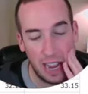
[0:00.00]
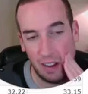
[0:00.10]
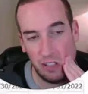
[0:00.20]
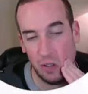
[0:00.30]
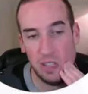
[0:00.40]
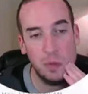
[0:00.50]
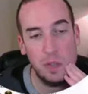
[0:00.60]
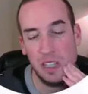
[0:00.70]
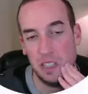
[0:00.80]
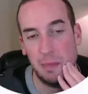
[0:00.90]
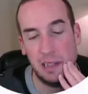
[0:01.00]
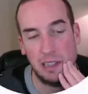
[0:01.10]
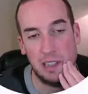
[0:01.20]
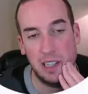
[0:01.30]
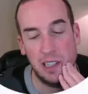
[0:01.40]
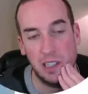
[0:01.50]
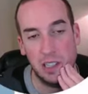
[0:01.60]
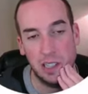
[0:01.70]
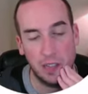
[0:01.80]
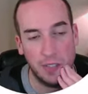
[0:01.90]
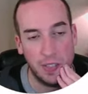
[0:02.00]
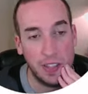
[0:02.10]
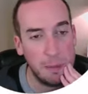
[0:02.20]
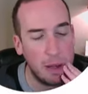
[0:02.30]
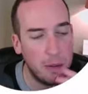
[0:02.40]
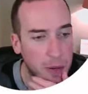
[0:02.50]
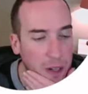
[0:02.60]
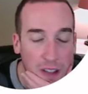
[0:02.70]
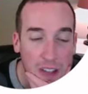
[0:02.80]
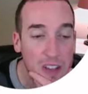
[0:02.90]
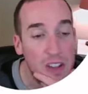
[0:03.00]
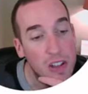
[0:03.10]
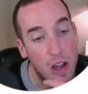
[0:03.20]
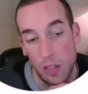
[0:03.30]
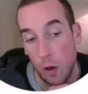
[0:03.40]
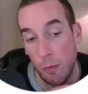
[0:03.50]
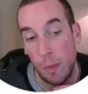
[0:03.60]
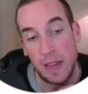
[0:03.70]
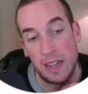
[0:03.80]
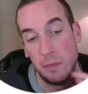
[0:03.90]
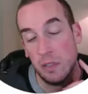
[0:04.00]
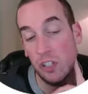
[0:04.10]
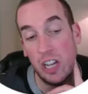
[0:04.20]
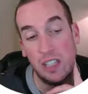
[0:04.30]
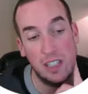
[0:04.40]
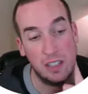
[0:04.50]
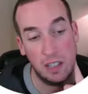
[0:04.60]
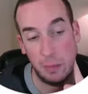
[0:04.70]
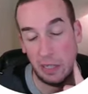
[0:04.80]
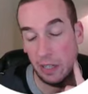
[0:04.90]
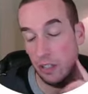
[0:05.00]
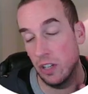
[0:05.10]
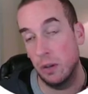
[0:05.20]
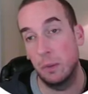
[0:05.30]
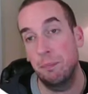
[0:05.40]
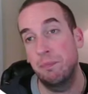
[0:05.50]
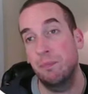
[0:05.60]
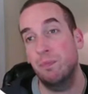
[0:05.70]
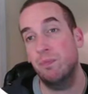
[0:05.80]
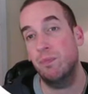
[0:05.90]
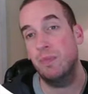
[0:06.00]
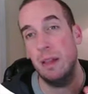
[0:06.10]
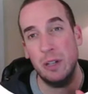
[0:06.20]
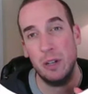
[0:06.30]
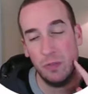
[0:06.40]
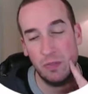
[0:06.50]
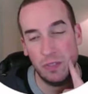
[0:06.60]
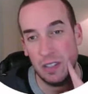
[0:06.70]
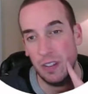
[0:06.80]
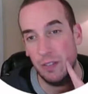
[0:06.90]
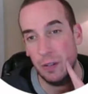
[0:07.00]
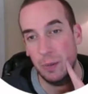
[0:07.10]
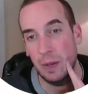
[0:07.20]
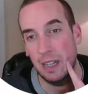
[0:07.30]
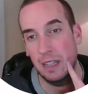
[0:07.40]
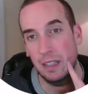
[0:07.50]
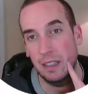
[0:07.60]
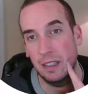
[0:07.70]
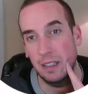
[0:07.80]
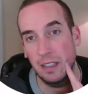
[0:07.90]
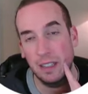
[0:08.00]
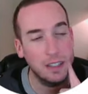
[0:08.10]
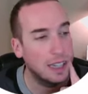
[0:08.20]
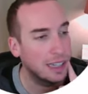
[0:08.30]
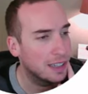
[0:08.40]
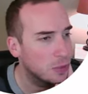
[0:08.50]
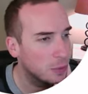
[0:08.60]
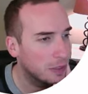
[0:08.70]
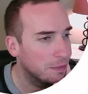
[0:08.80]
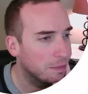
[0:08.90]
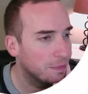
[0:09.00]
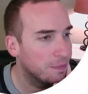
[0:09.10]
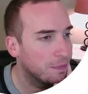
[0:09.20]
Yeah, so this one doesn't even make sense to even think about owning. Although momentum suggests this could be good. So let me know if you uh, like this one.